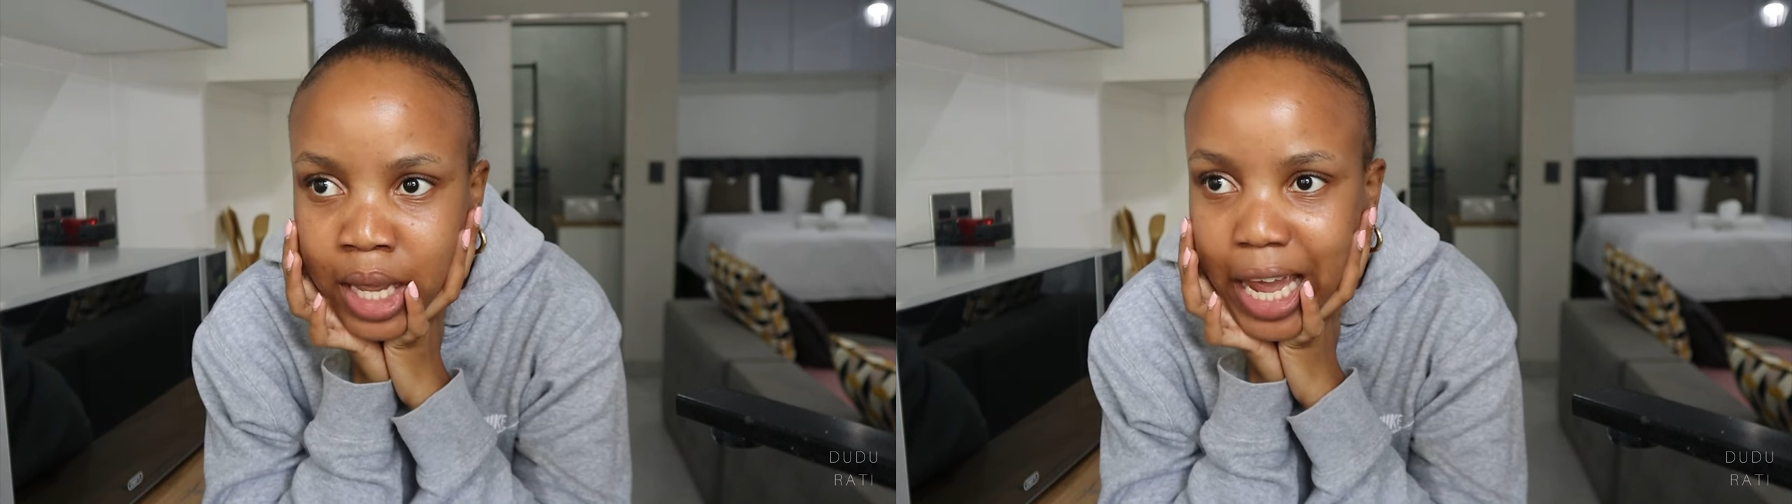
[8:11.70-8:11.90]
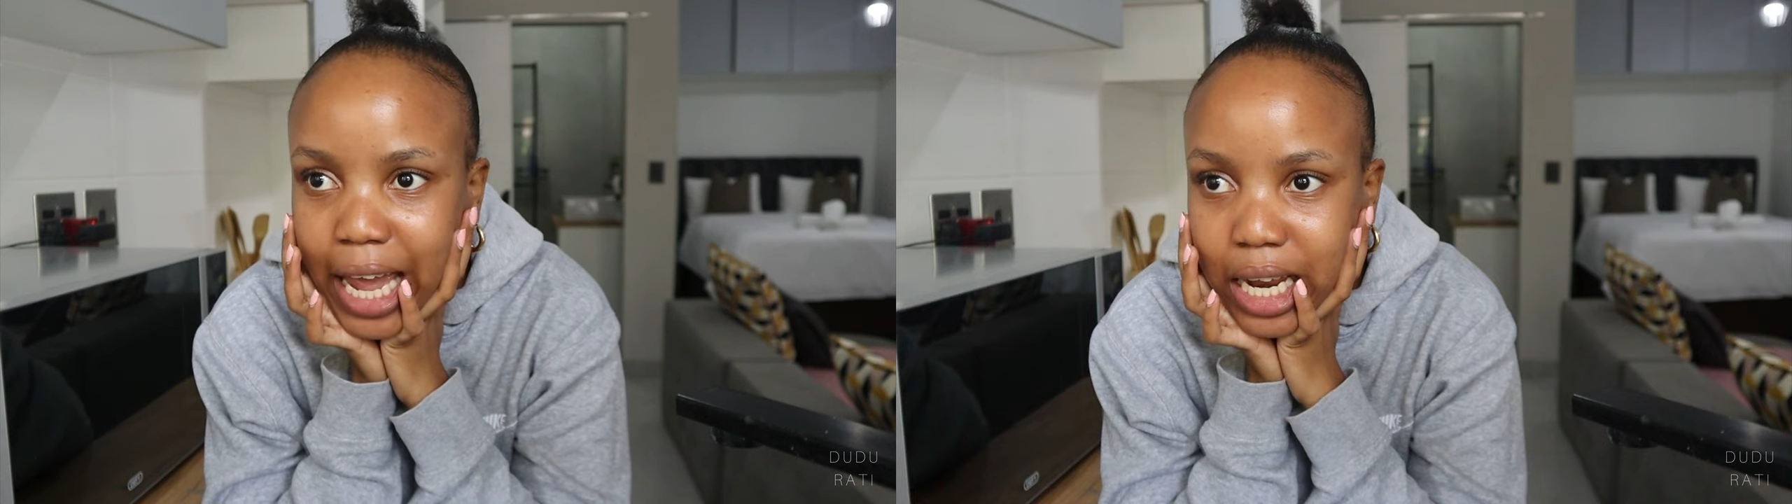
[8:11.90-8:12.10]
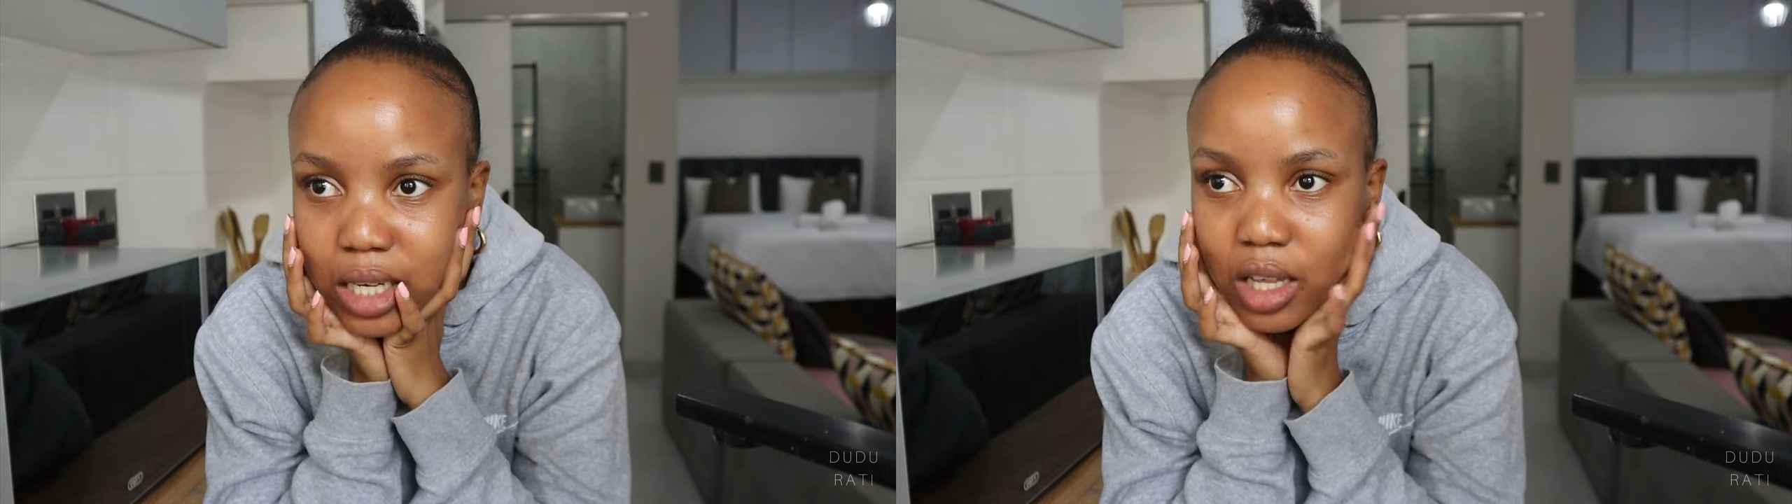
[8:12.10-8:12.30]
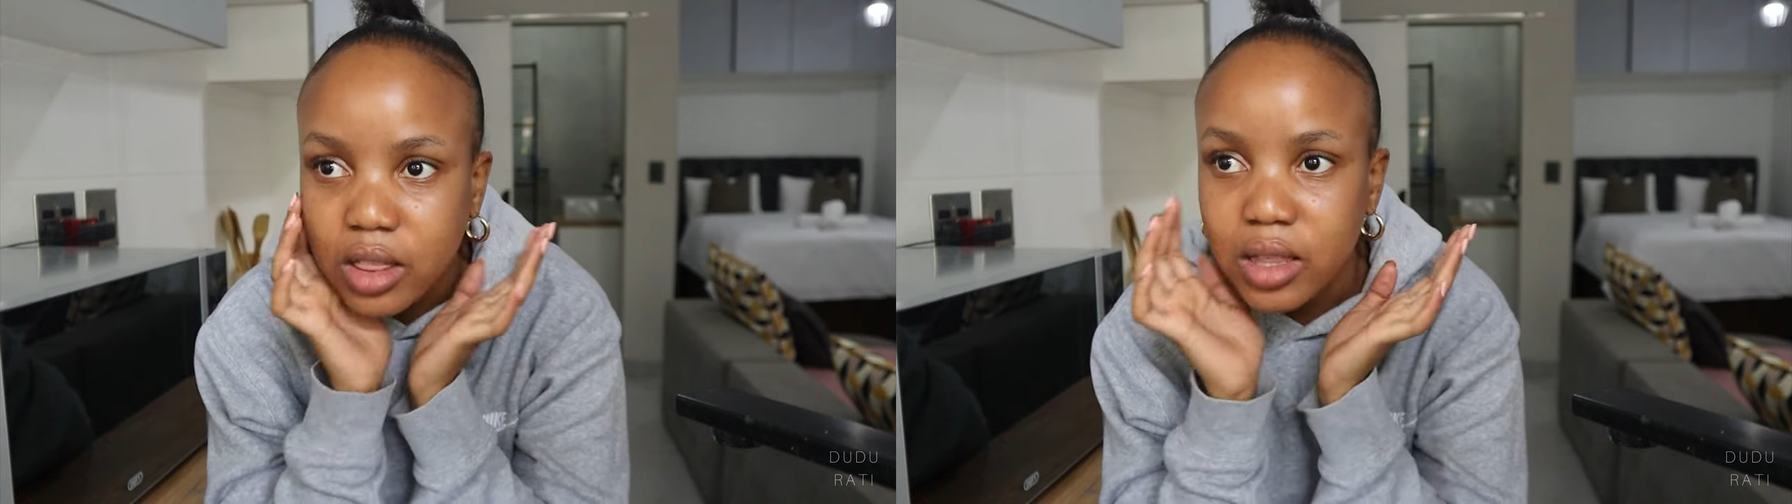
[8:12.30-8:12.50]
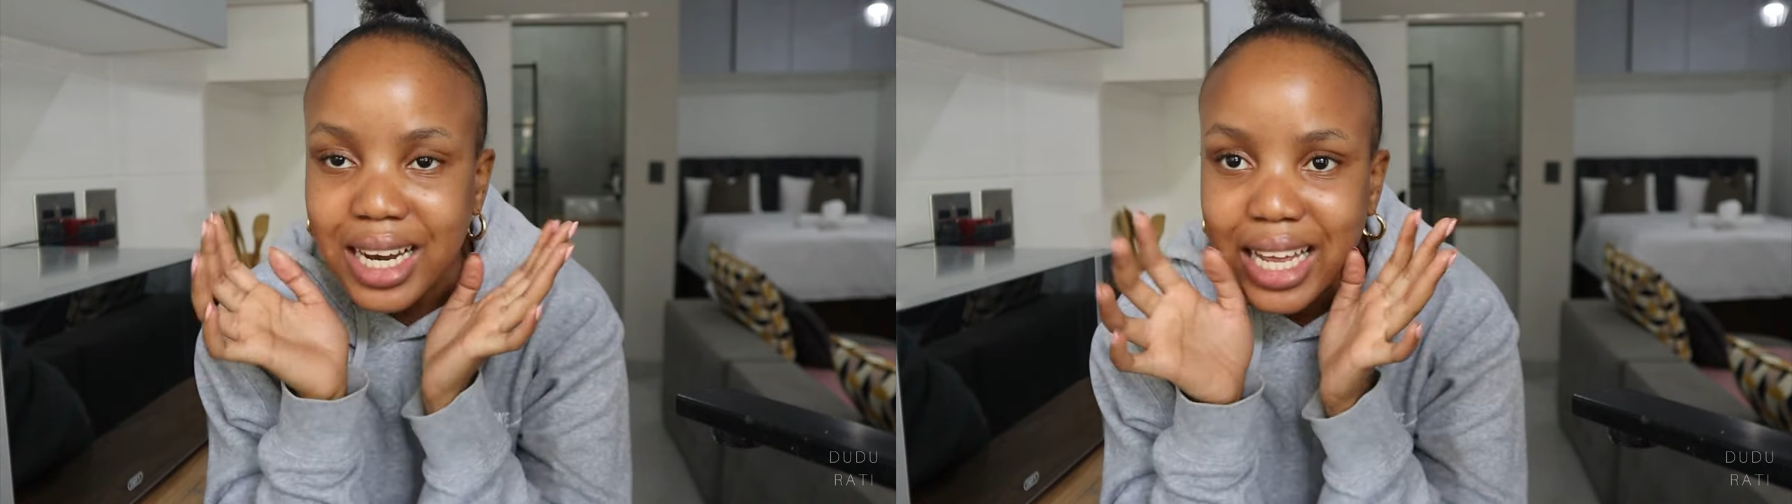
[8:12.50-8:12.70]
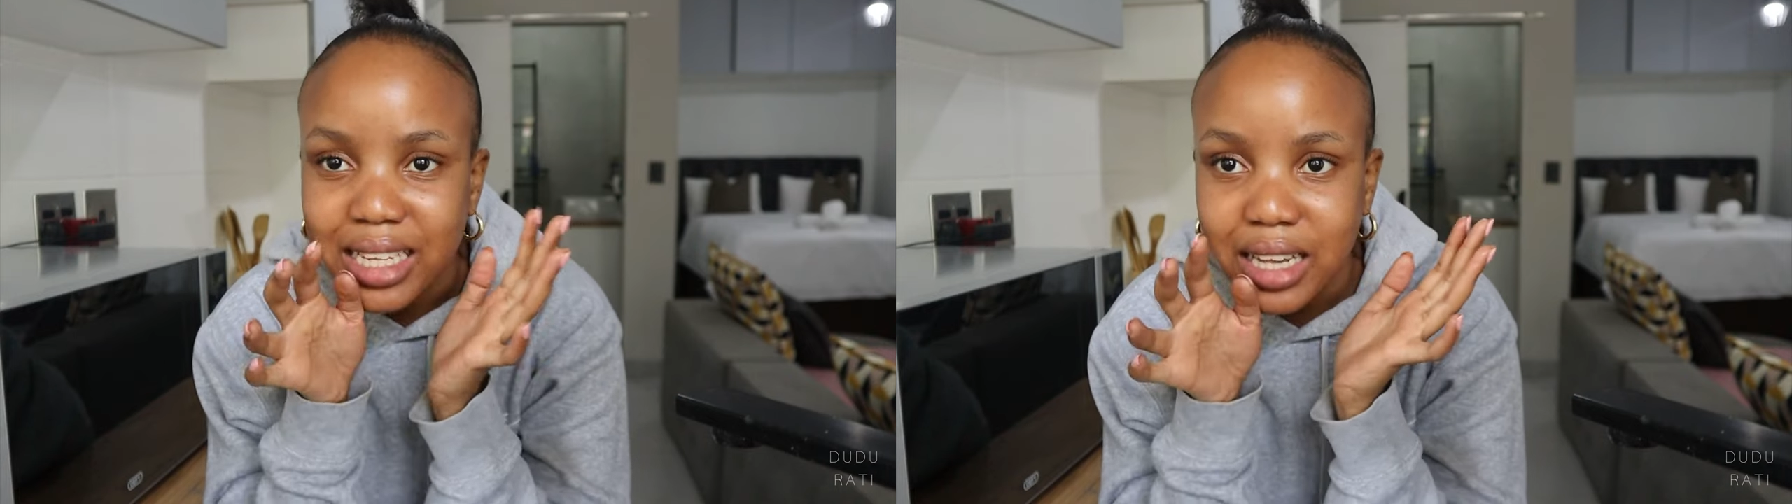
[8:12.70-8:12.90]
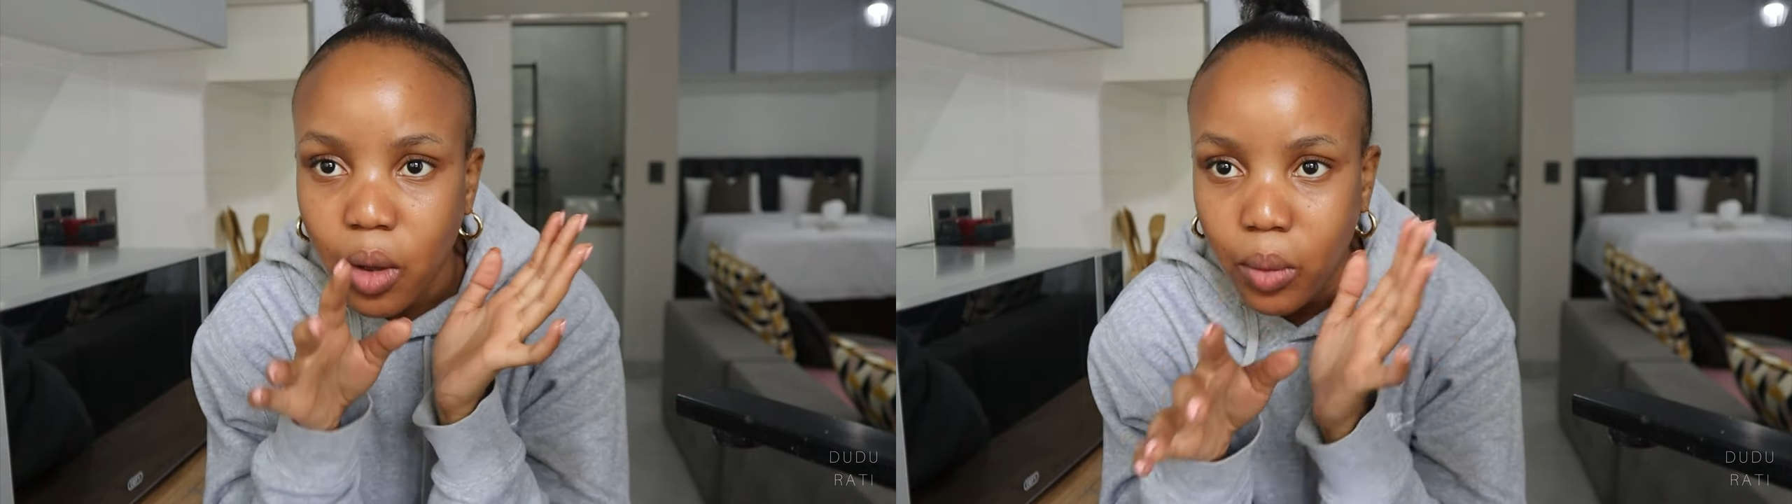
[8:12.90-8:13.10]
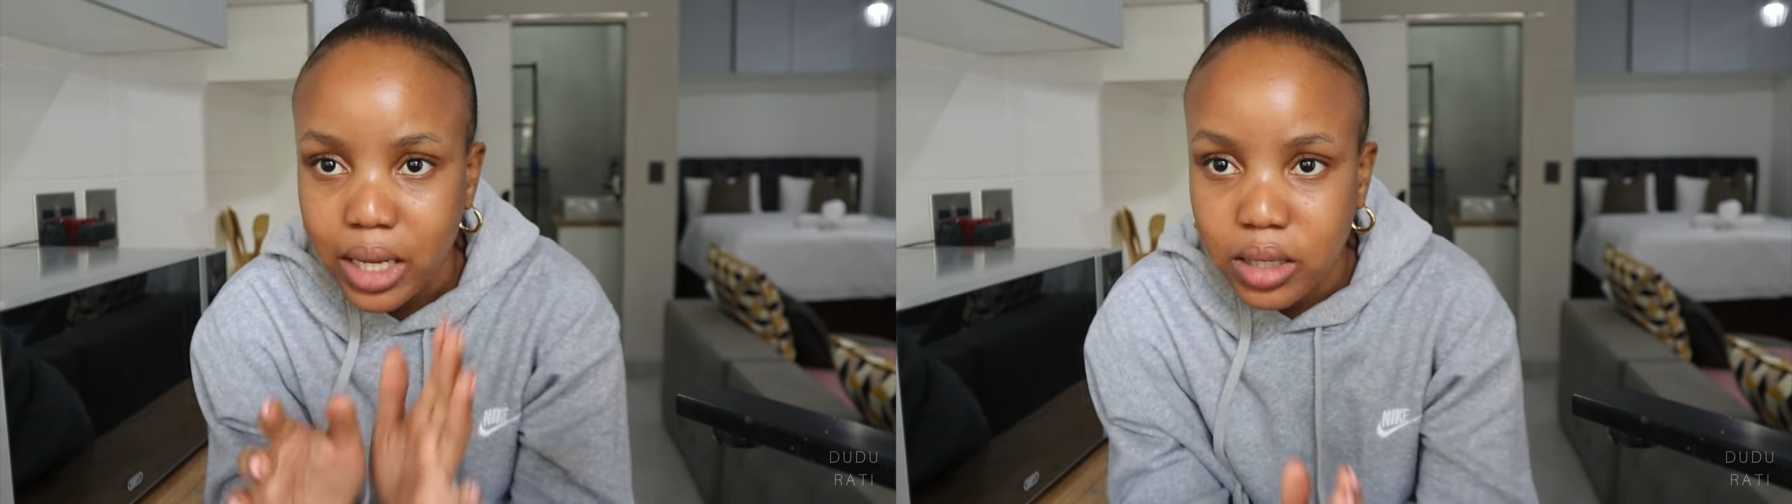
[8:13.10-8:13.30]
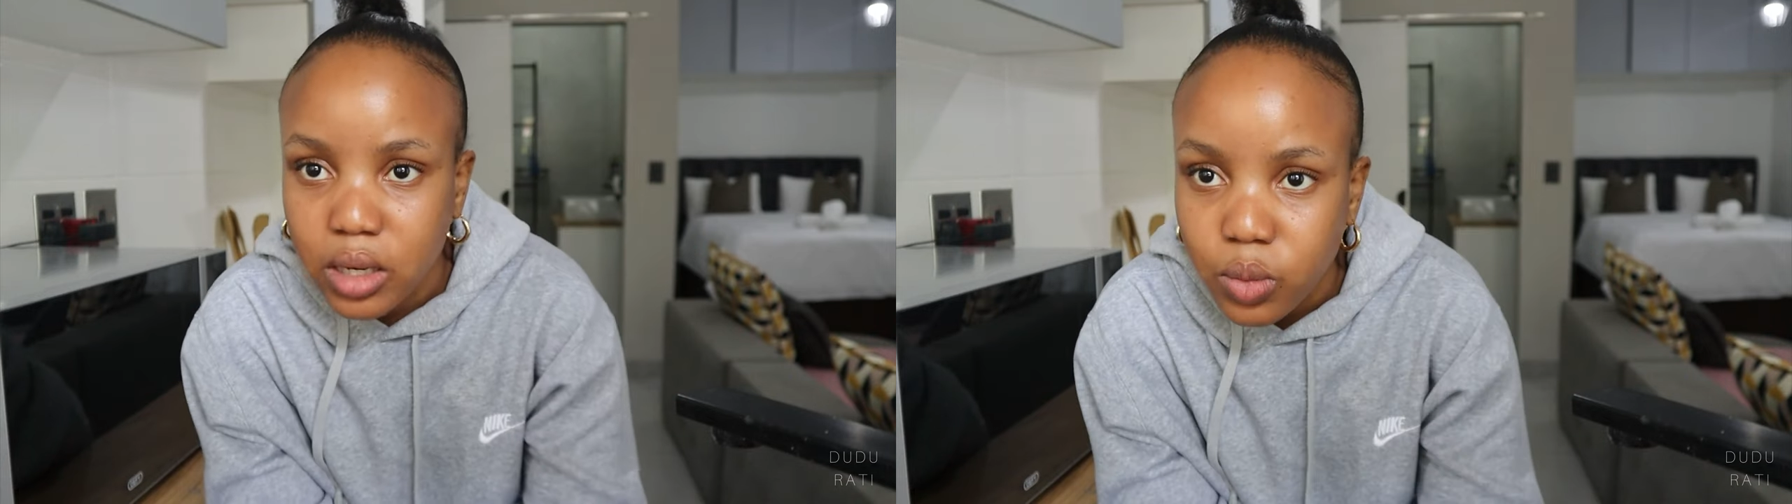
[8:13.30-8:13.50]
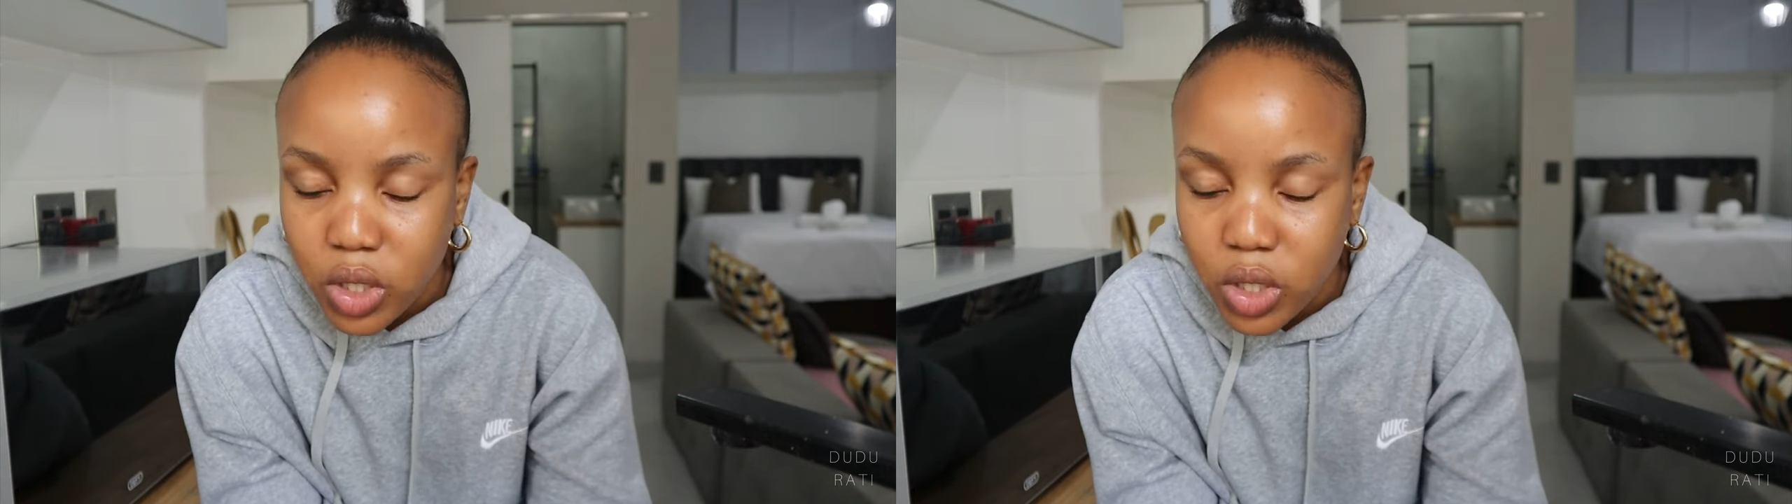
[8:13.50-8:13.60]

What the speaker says: and the lace I wanted,